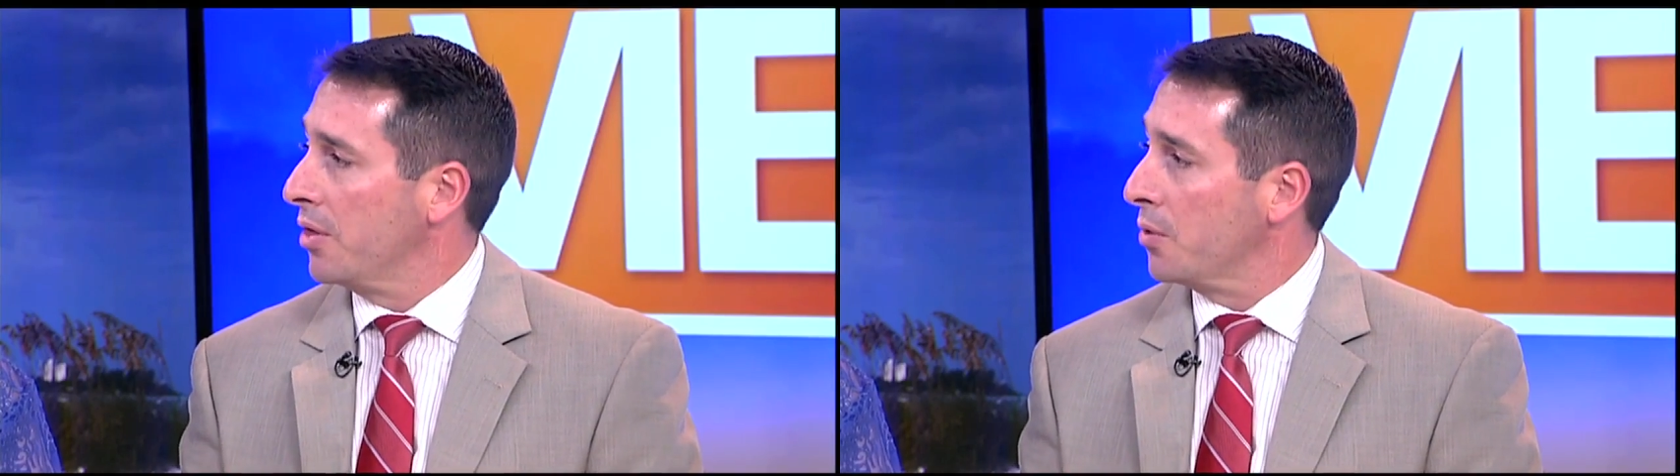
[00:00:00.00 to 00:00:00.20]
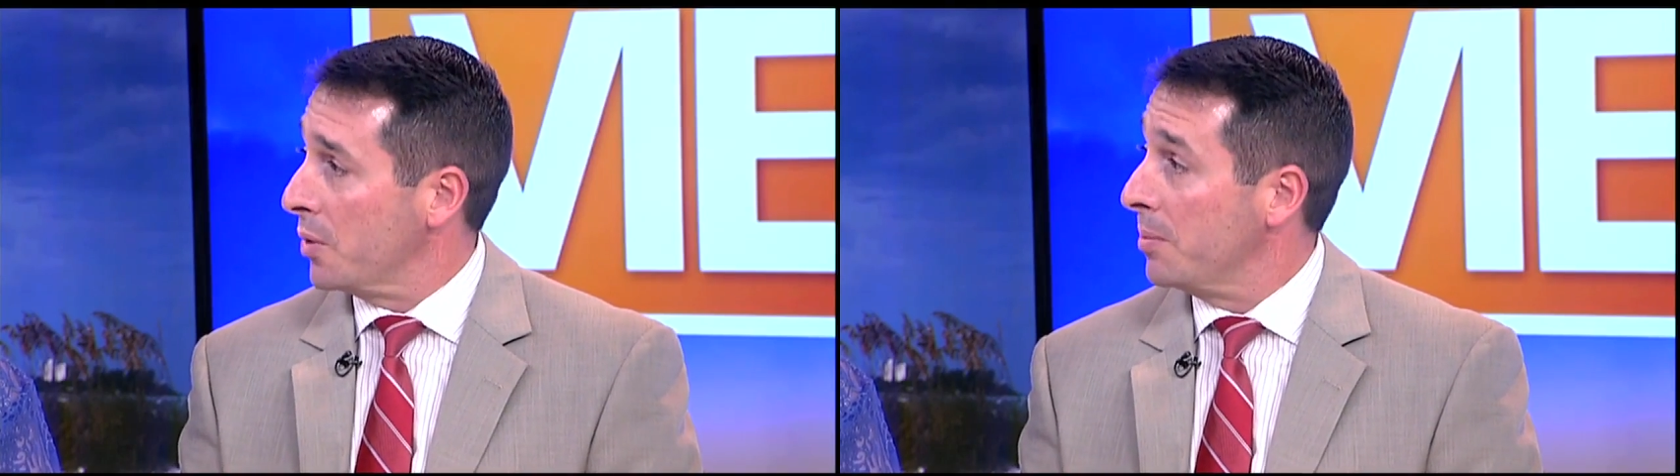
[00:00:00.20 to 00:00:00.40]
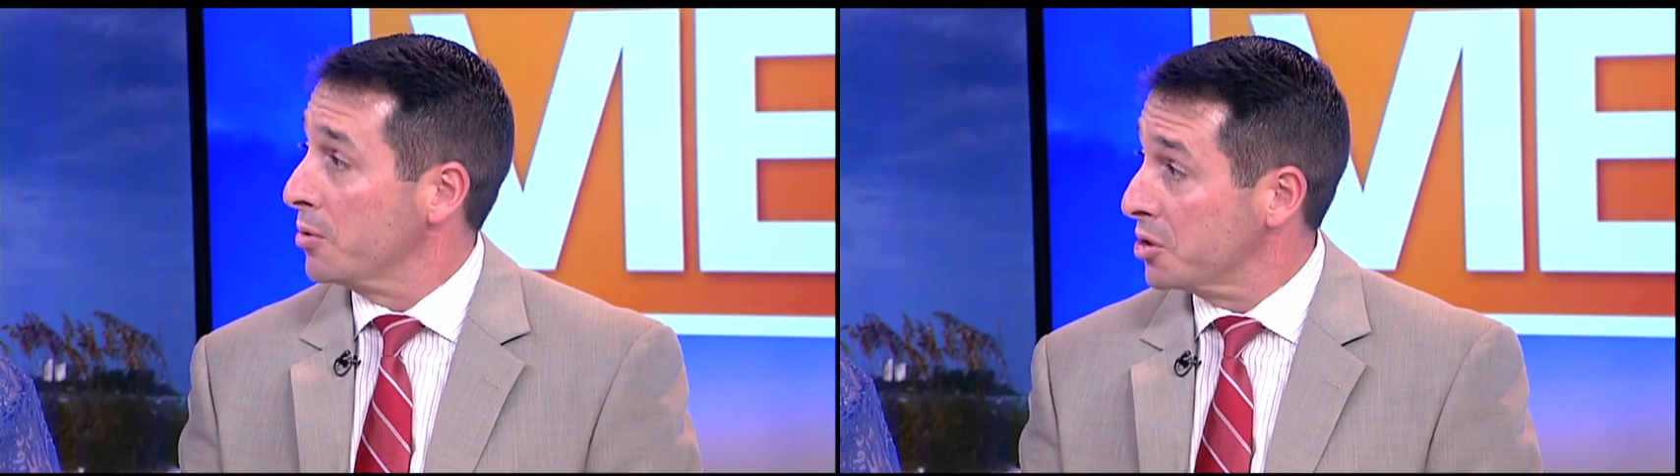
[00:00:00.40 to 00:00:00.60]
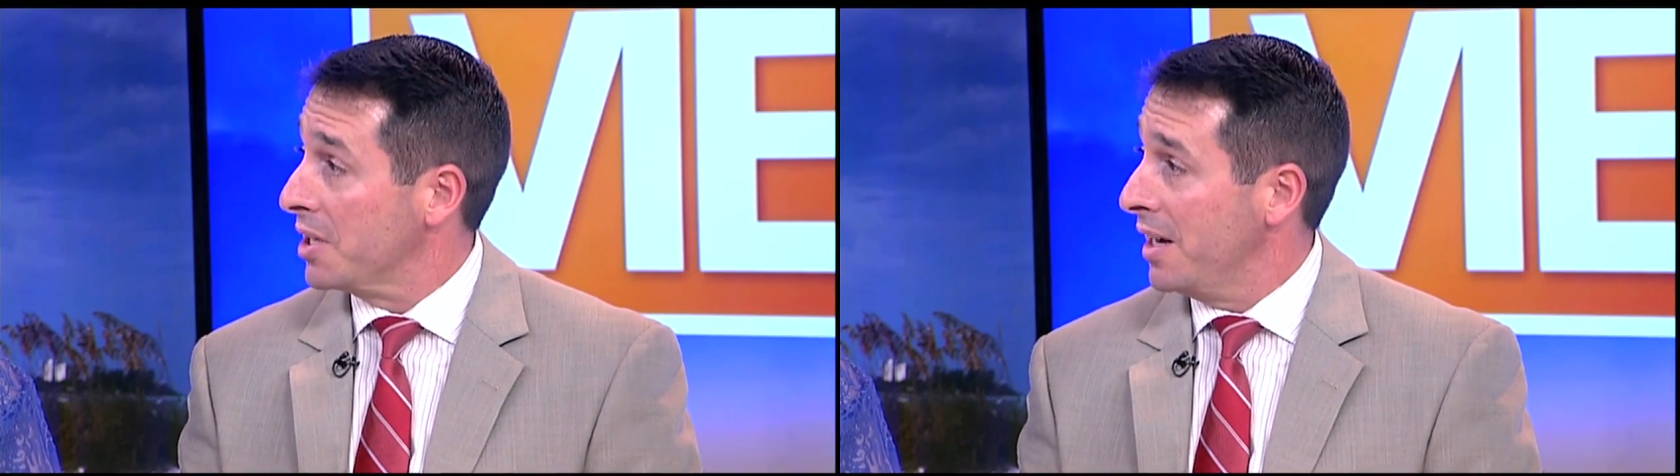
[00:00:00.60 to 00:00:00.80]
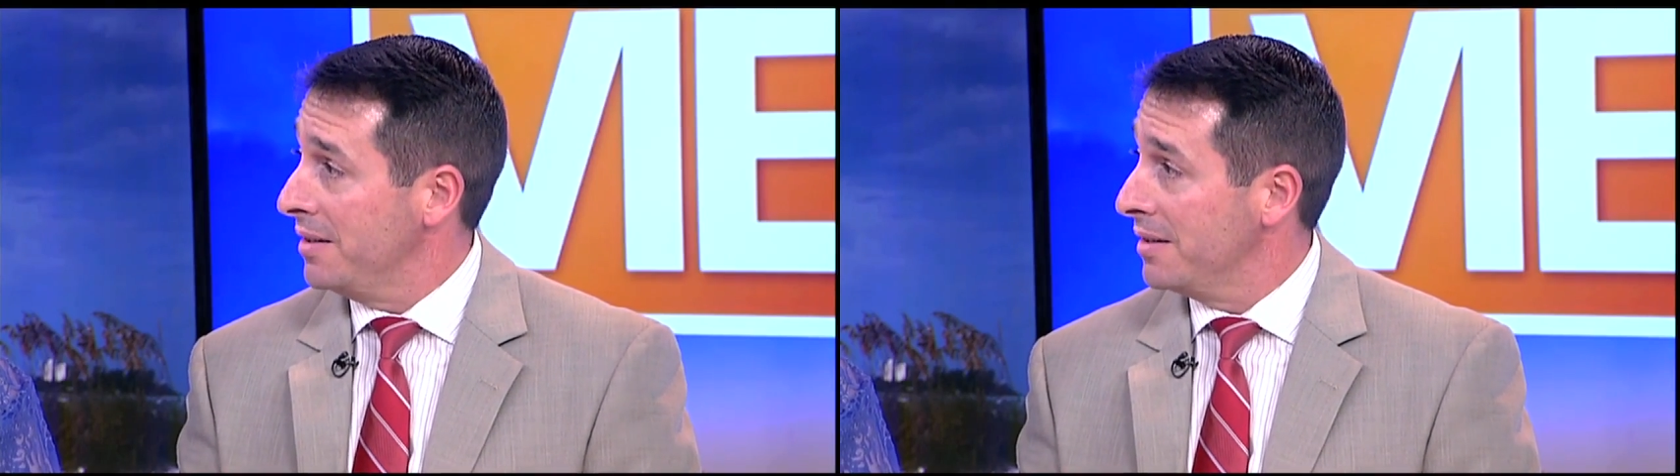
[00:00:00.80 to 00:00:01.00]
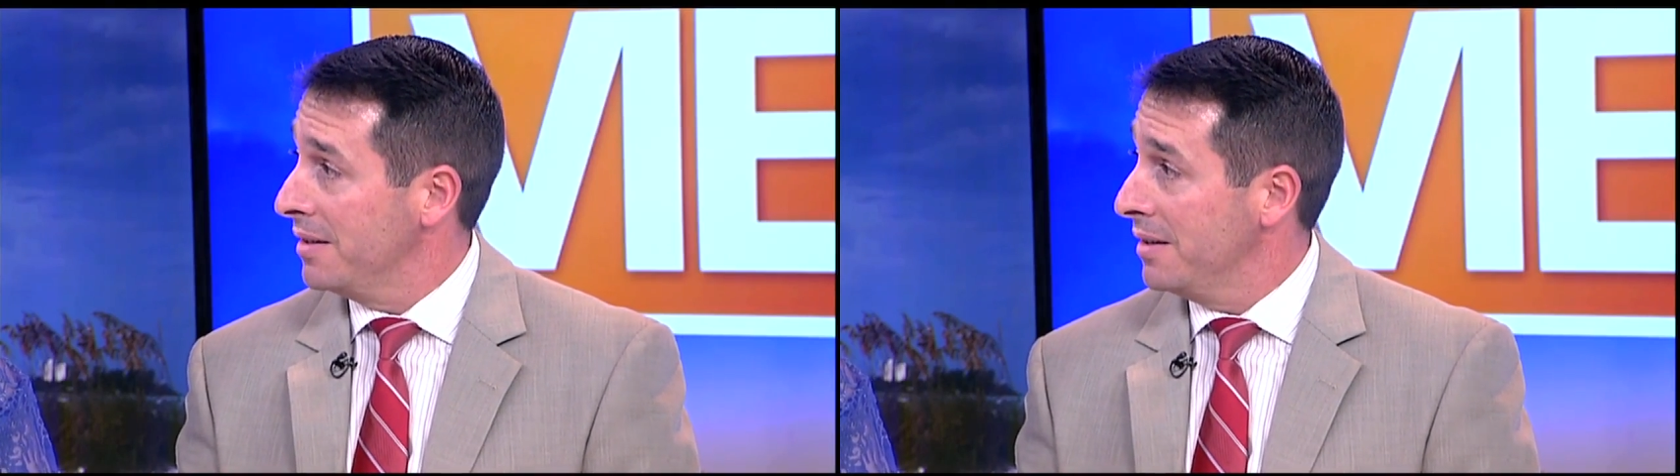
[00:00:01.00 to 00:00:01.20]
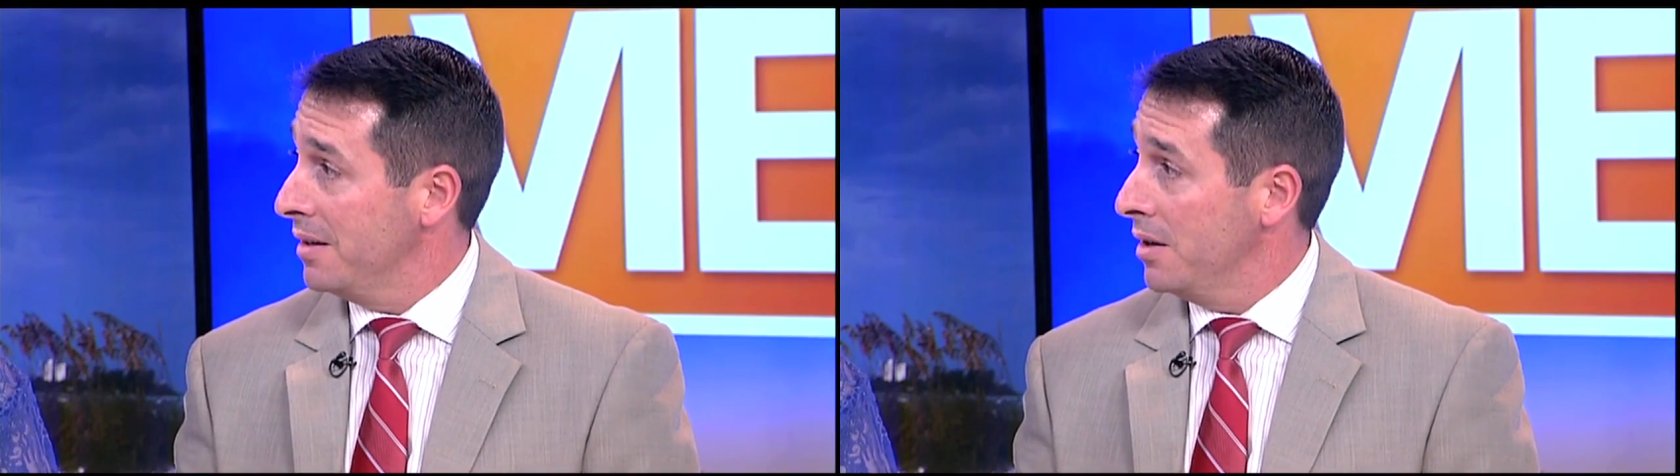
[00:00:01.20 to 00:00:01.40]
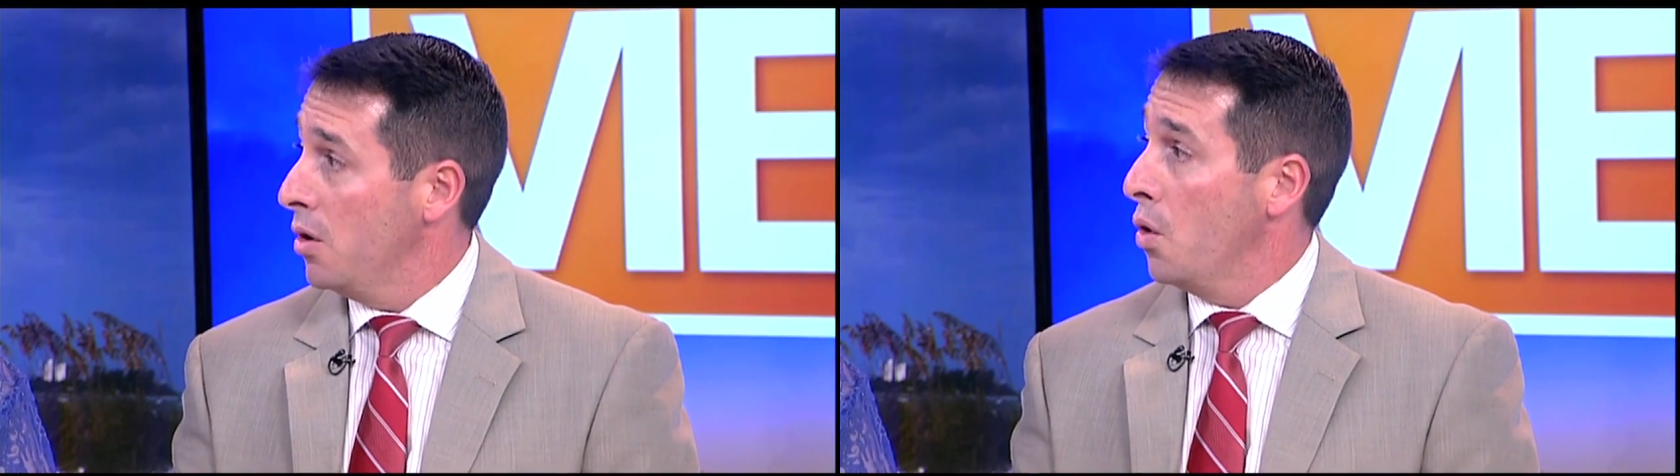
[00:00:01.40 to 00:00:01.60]
That's, oh,
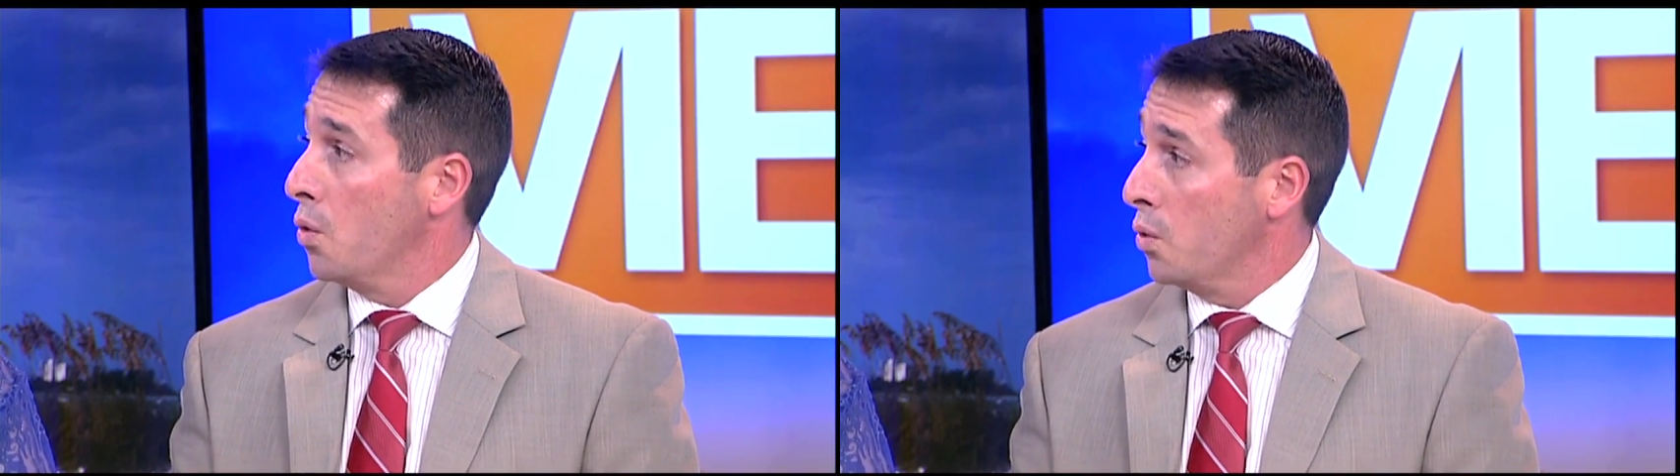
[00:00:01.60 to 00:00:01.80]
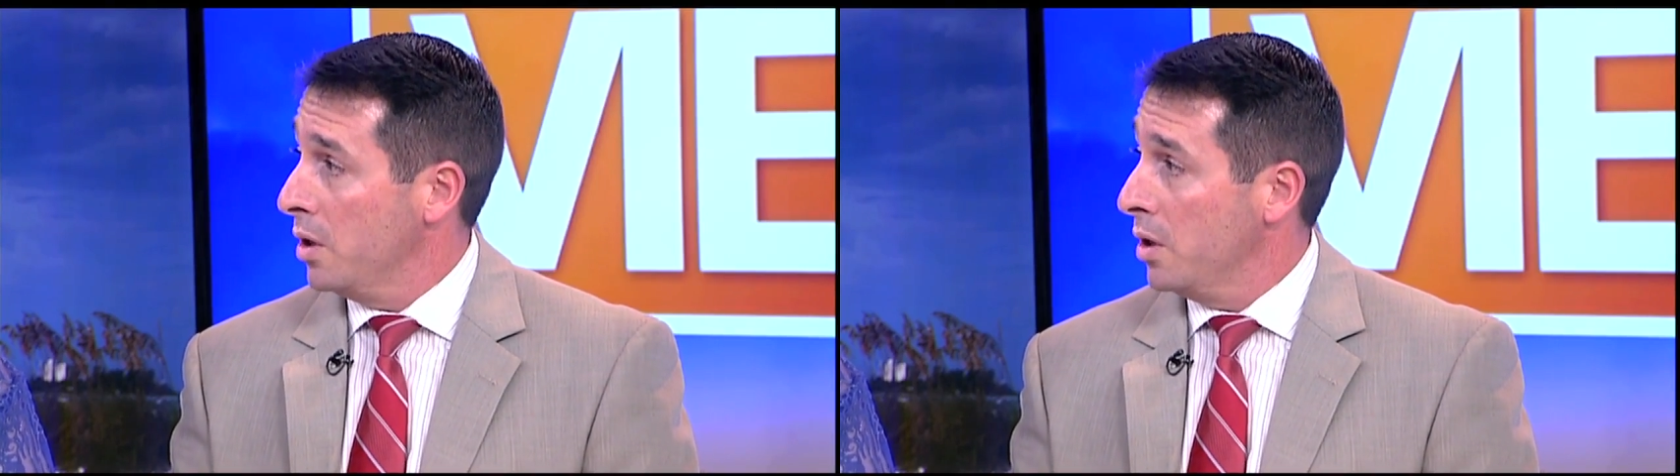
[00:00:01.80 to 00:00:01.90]
that's Wow.